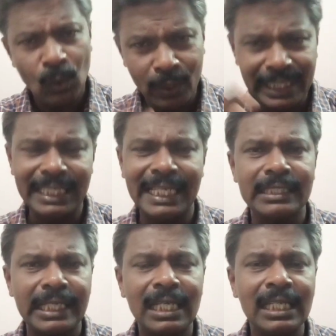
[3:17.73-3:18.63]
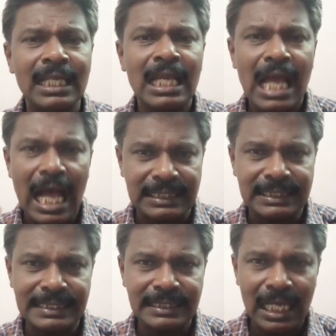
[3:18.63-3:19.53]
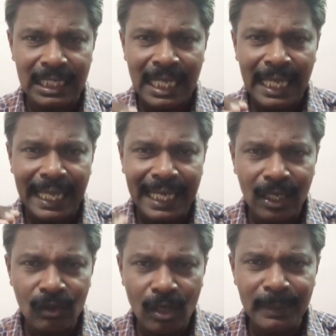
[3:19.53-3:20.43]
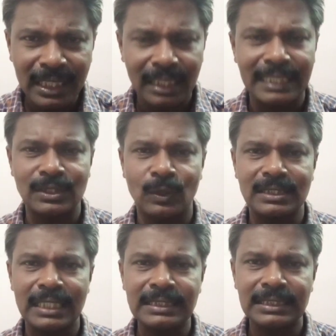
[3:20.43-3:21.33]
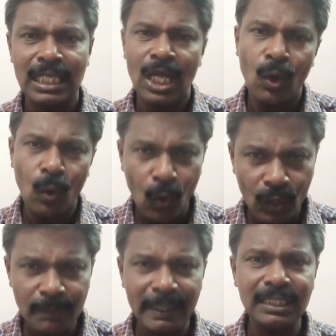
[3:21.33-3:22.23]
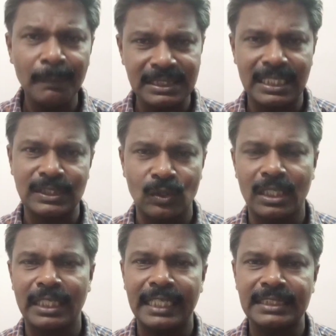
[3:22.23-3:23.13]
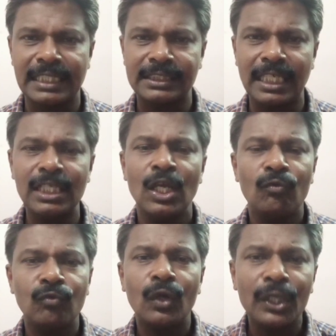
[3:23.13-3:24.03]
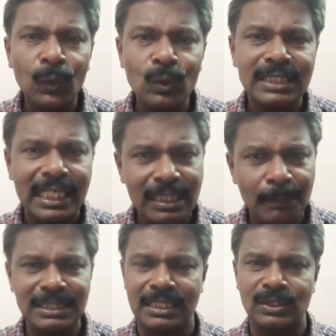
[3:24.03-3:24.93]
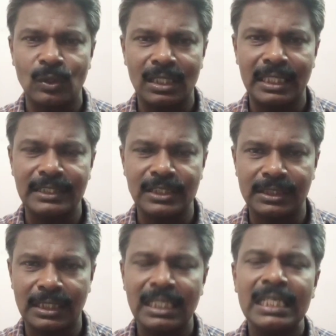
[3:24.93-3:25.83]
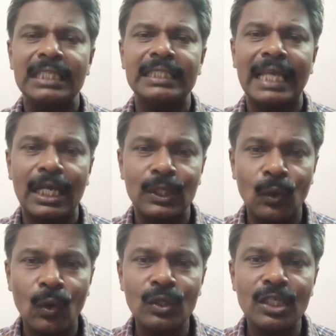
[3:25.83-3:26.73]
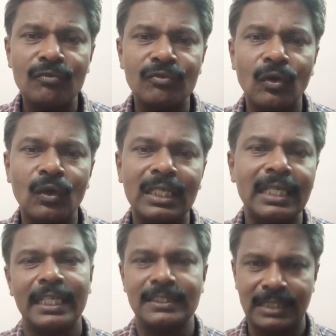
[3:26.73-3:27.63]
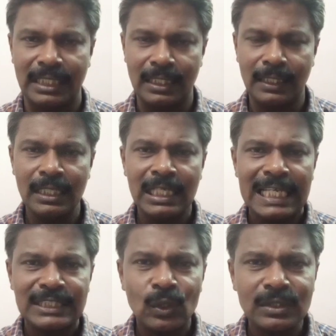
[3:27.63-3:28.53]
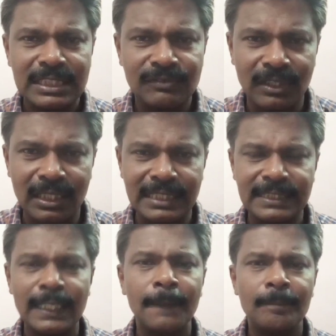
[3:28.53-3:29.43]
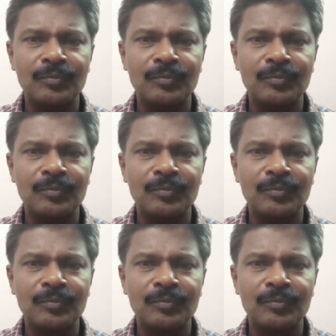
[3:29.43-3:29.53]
or in detail, assets are economic resources owned by the business organization for use in the business organization. They are not for resale. So such furniture,